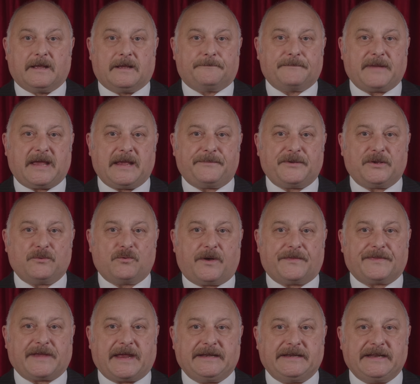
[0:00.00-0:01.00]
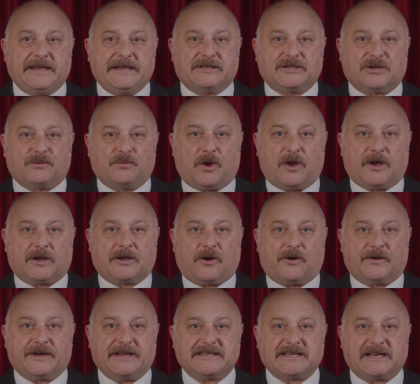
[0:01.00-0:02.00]
Maybe what they need to work
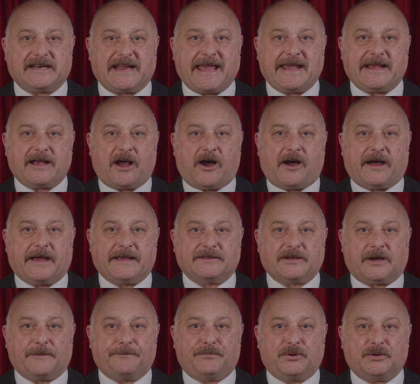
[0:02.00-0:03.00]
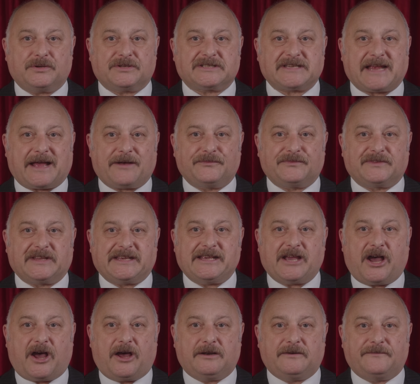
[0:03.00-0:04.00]
on is an AI that puts out
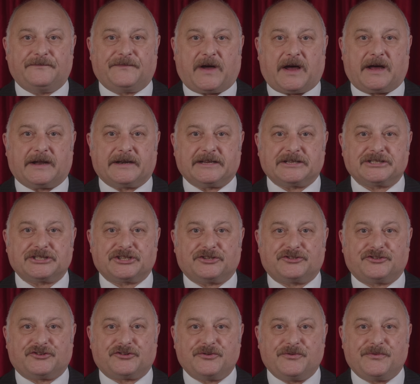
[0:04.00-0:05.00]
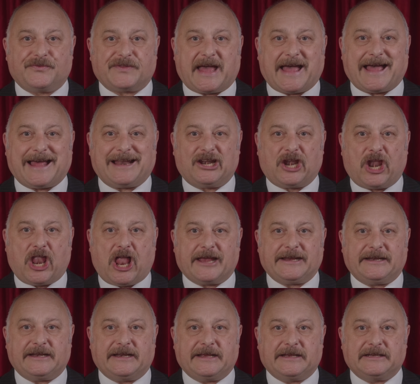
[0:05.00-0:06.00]
the unvarnished truth at
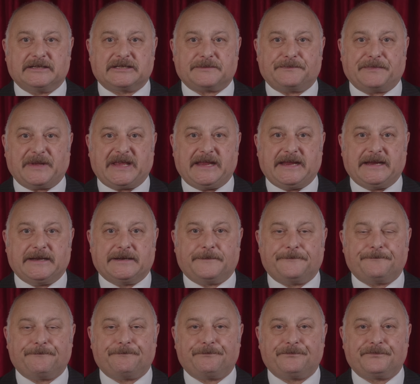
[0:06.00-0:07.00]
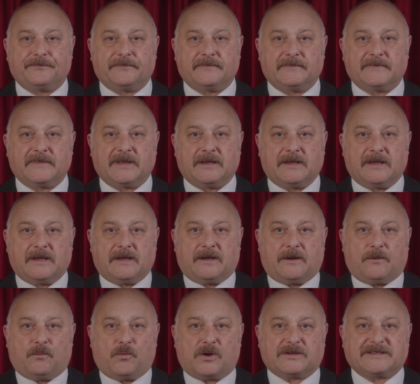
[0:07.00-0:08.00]
lightning speed.
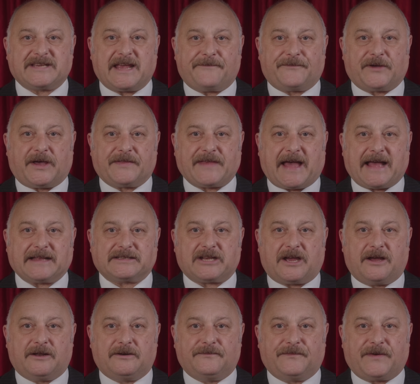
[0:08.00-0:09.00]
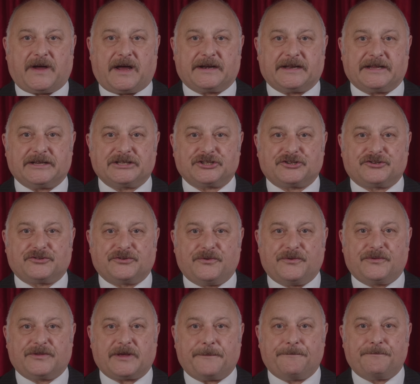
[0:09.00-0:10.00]
Whatever that unvarnished
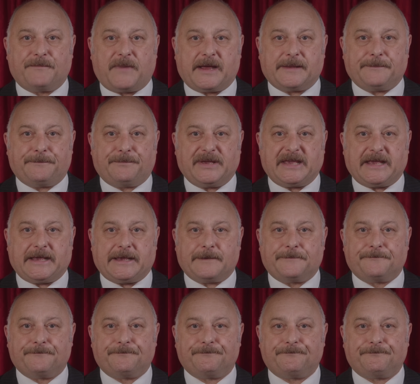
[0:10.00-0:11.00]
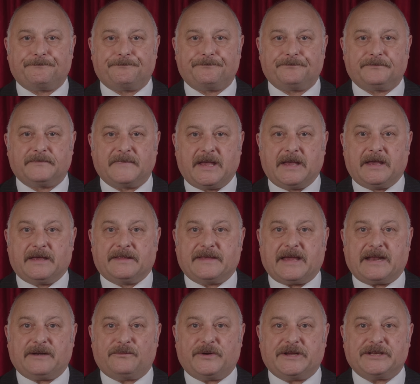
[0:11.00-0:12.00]
truth might be.
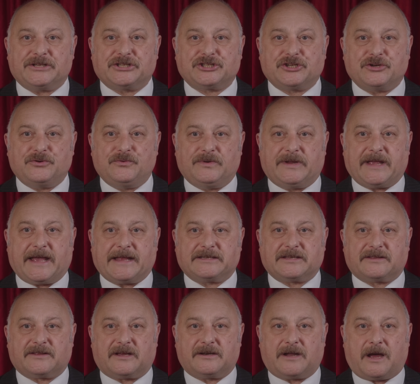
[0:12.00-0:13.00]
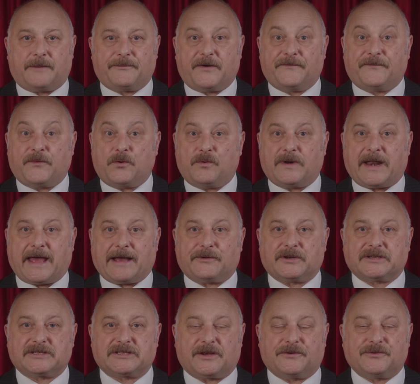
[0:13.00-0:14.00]
Then we'd soon get to the nub of all
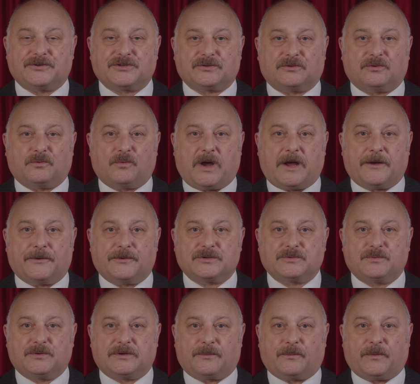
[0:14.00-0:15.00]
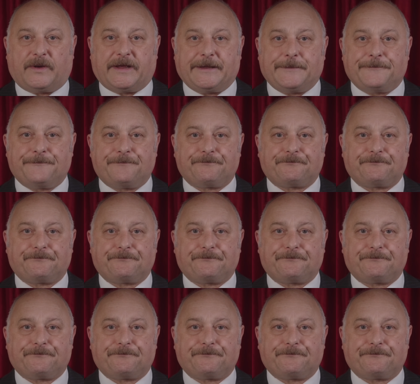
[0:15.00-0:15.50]
our social woes, wouldn't we?